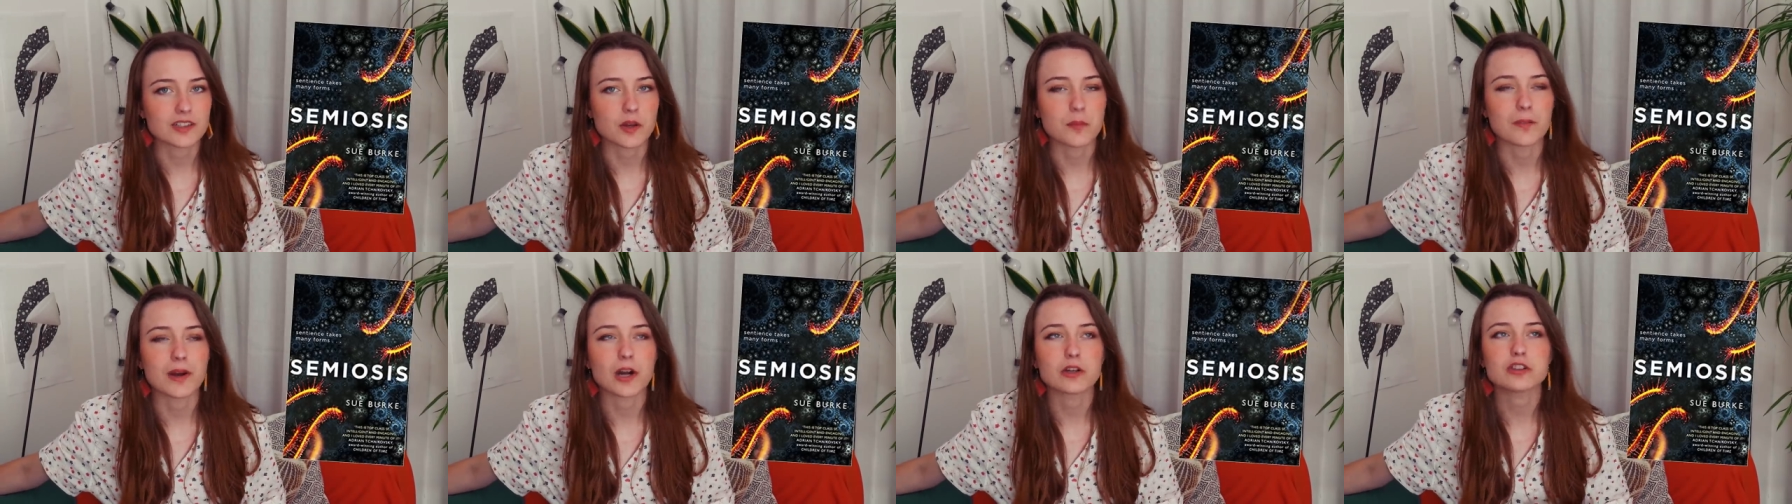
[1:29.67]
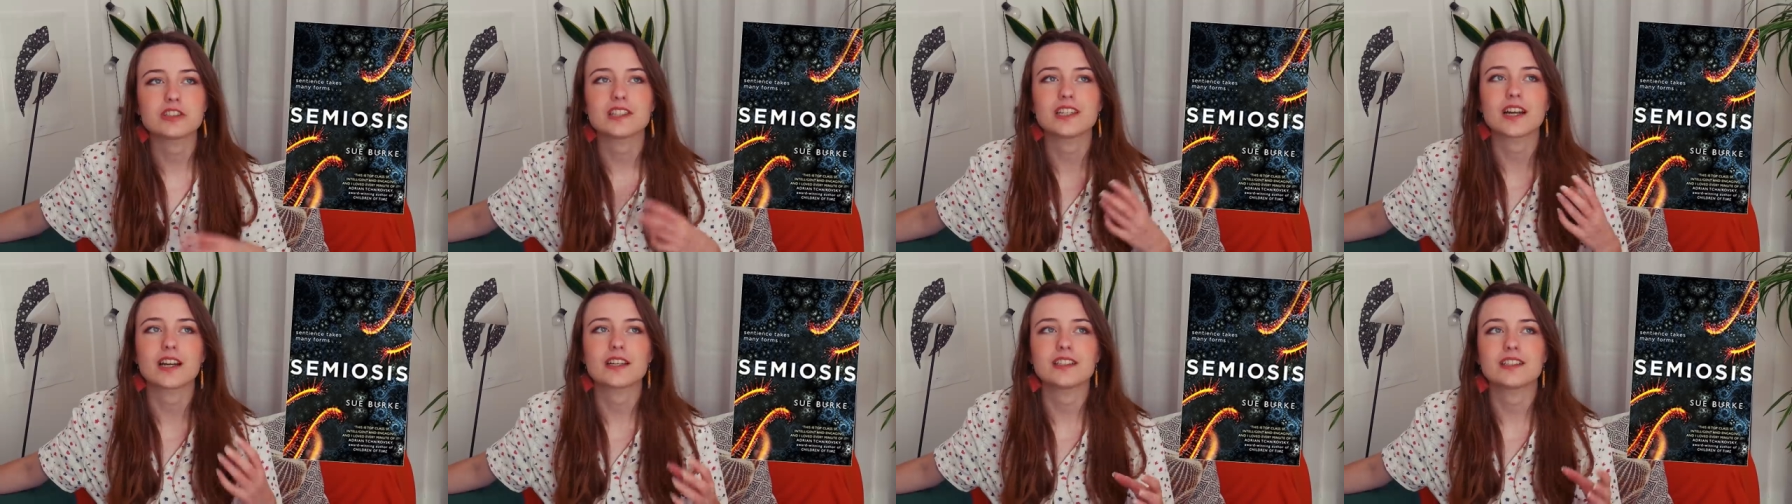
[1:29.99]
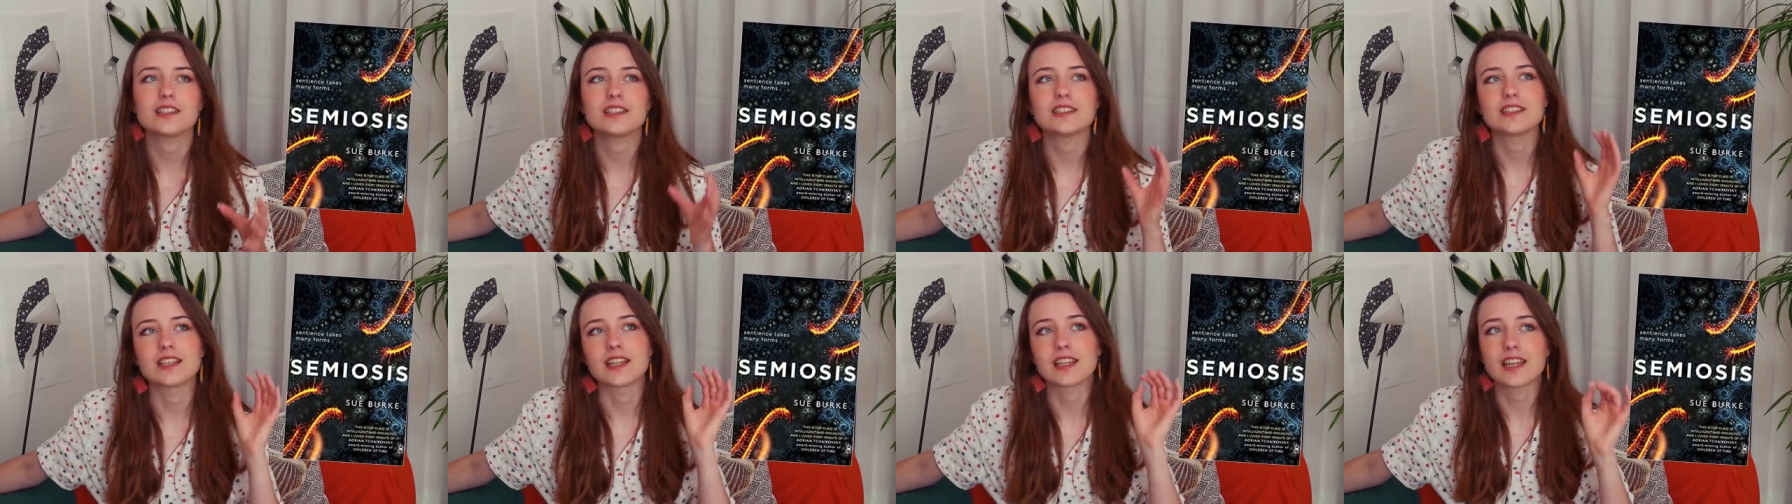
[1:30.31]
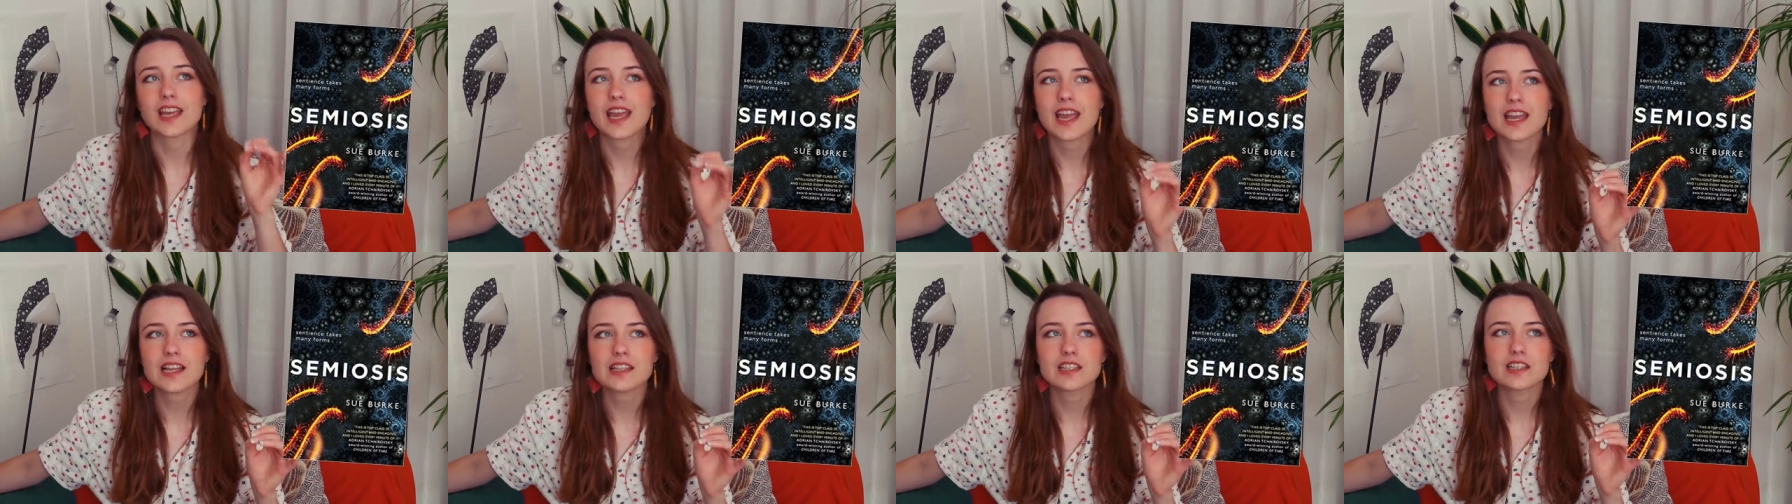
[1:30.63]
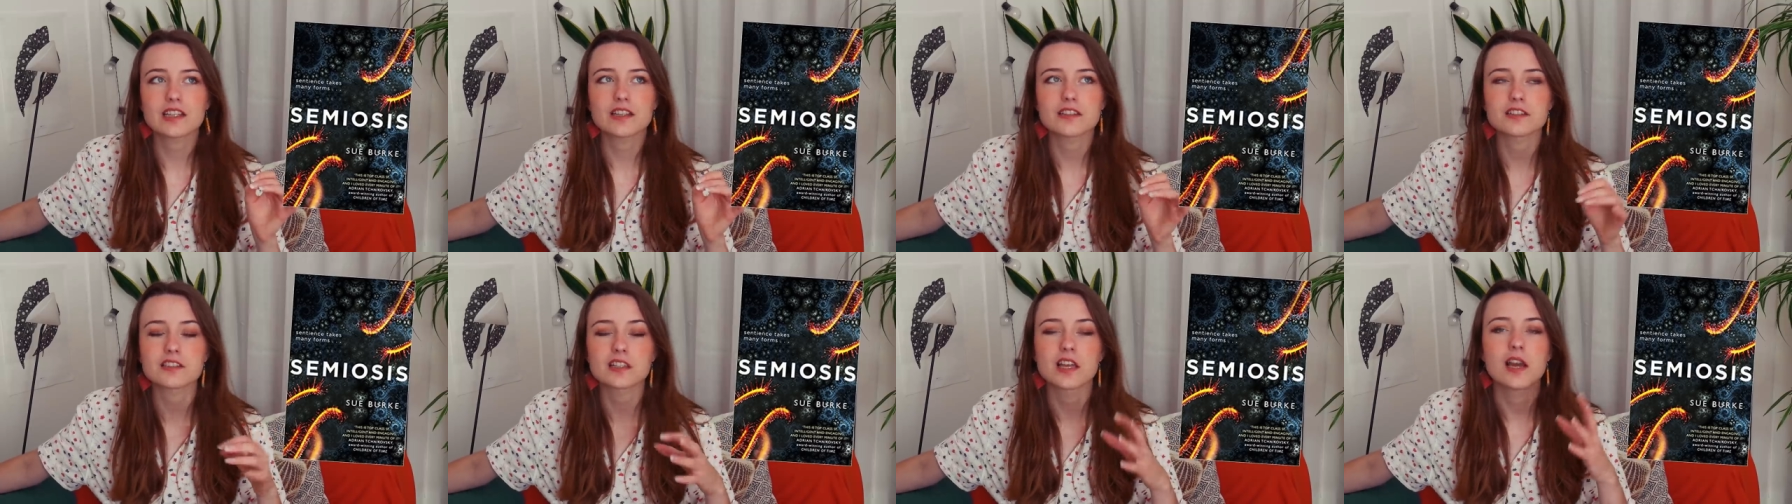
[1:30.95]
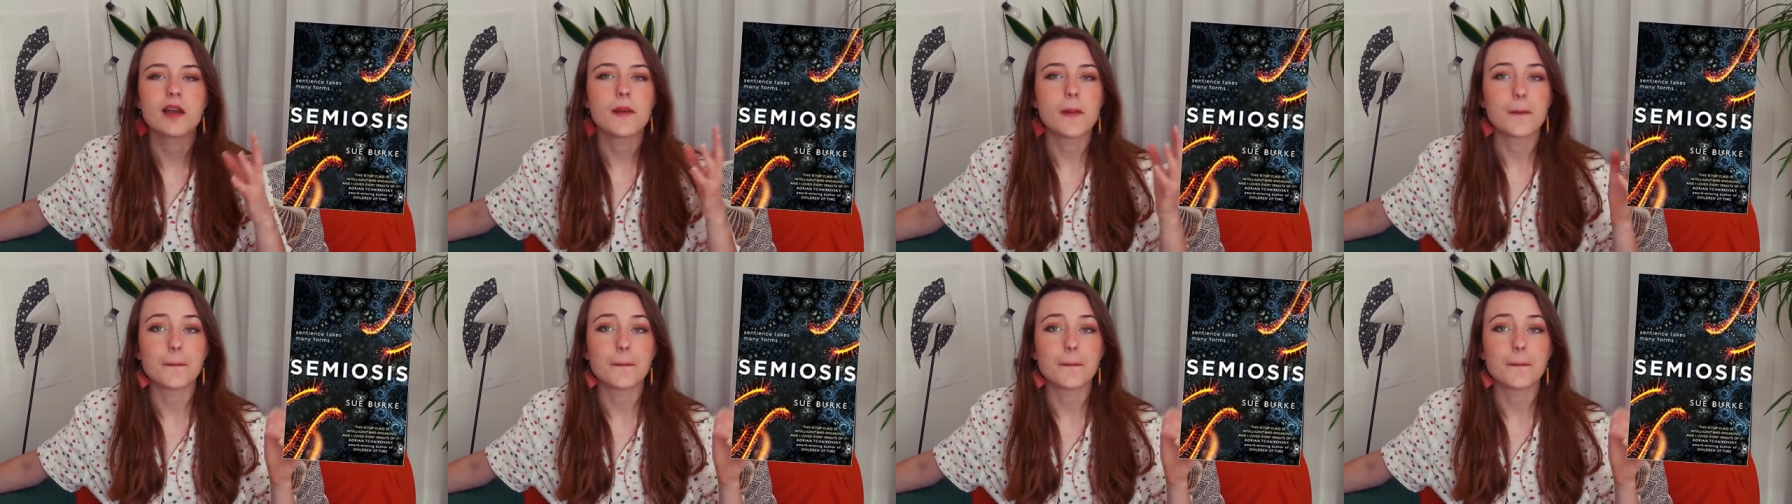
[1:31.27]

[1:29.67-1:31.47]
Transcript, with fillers: about the idea that aliens